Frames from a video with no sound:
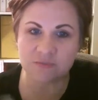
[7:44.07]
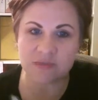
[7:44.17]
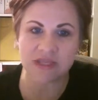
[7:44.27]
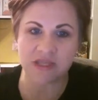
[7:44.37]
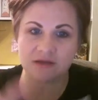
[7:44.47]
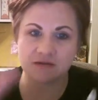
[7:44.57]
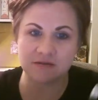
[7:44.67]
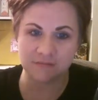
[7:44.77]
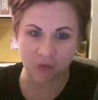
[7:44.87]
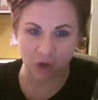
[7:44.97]
be
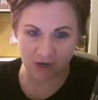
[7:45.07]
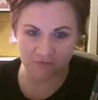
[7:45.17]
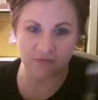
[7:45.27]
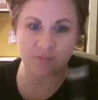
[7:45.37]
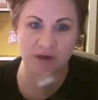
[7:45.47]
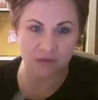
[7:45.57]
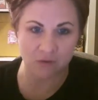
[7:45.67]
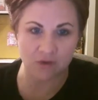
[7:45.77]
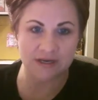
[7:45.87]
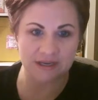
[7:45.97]
off the
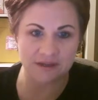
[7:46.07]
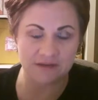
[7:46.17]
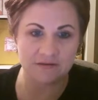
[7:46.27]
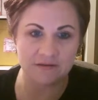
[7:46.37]
priority